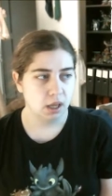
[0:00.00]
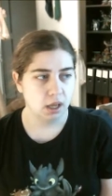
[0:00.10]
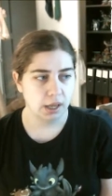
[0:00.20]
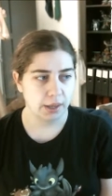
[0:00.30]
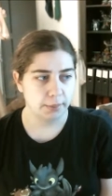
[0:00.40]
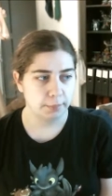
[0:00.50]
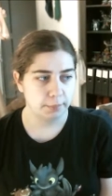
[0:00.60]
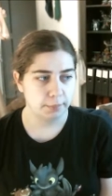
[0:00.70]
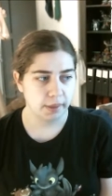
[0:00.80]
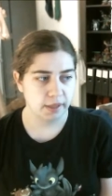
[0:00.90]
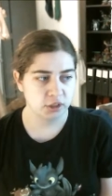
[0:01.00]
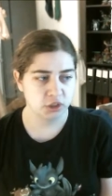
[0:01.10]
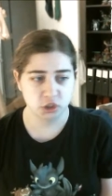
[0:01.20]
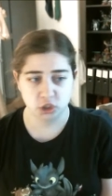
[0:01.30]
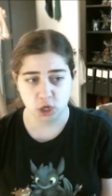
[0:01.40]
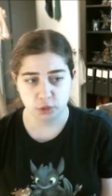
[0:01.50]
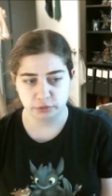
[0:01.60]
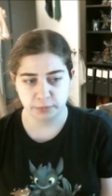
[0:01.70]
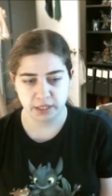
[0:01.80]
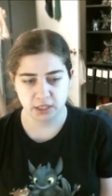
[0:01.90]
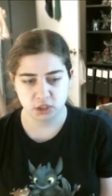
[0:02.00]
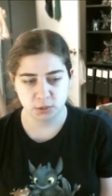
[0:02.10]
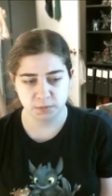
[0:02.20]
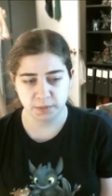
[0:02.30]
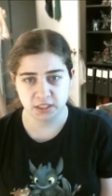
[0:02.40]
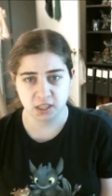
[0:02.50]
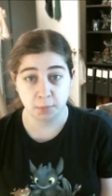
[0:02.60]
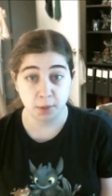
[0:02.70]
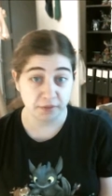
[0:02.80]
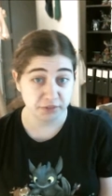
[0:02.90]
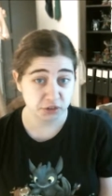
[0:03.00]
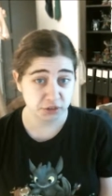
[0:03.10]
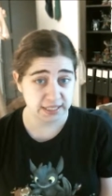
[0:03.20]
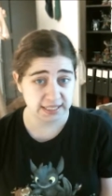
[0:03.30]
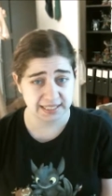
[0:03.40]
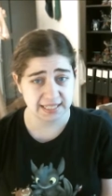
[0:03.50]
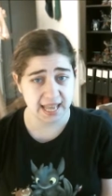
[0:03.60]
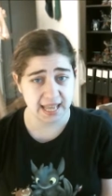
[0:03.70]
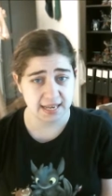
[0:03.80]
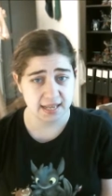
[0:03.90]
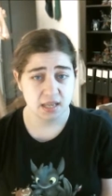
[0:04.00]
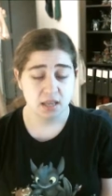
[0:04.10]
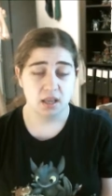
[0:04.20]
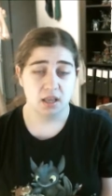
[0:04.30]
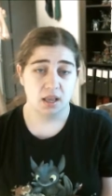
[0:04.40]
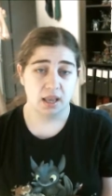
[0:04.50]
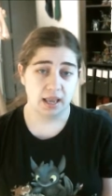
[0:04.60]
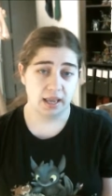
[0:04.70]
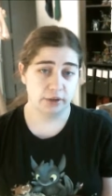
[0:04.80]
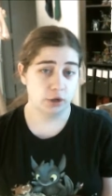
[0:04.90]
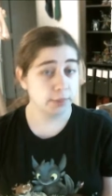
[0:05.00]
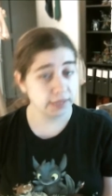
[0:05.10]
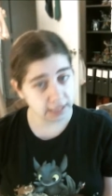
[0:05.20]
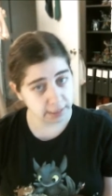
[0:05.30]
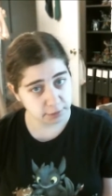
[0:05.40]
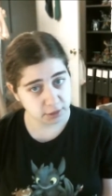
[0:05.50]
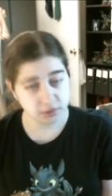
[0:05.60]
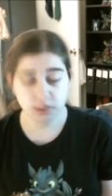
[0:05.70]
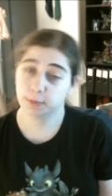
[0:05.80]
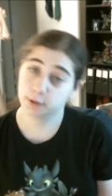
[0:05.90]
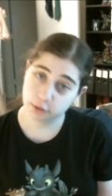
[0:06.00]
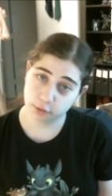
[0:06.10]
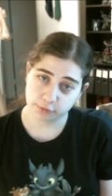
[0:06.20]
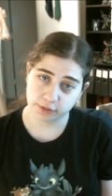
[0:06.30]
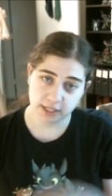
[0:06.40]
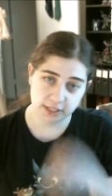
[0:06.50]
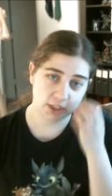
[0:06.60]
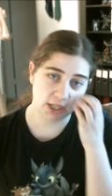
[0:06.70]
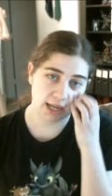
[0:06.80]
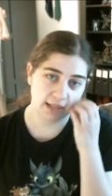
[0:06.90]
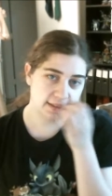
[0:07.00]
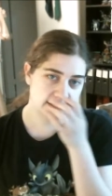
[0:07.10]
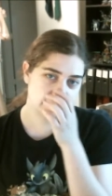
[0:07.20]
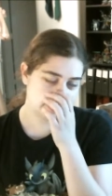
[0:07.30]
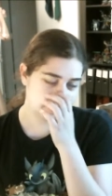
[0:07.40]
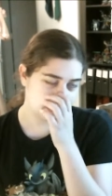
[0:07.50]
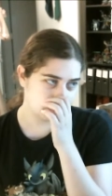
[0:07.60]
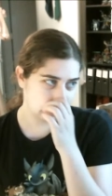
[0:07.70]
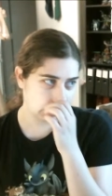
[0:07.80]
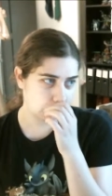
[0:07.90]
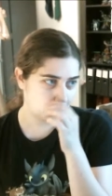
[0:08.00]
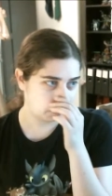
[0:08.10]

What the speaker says: And she's just Jones, because she was picked up off the streets at 10, and nobody claimed her, so they put her in an orphanage, and this is, the